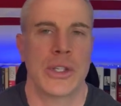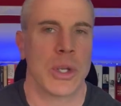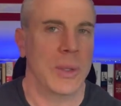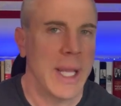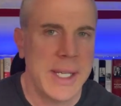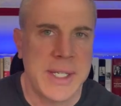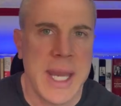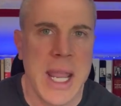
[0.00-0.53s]
So
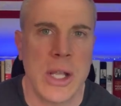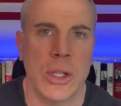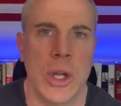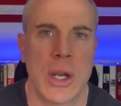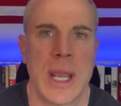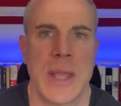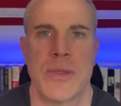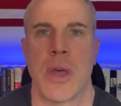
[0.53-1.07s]
let's take a
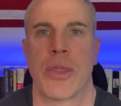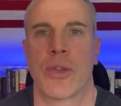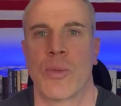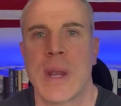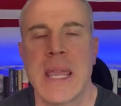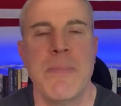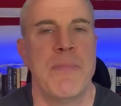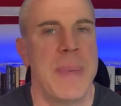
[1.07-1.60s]
look at the
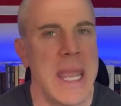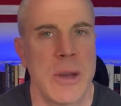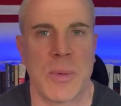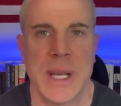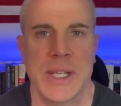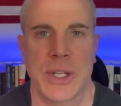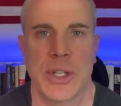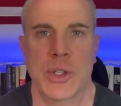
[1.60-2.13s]
three big
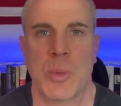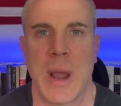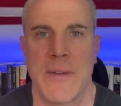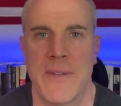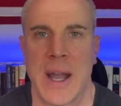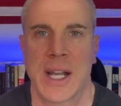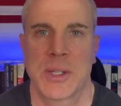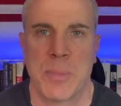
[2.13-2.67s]
reasons why
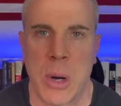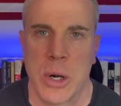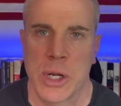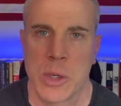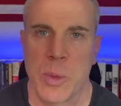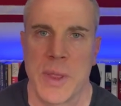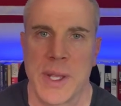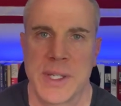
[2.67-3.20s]
Fox
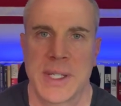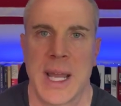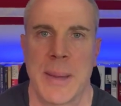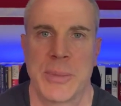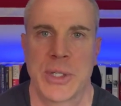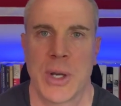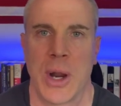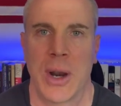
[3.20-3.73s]
parted with its top
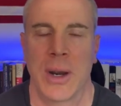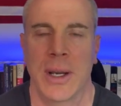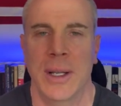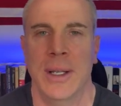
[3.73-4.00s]
star.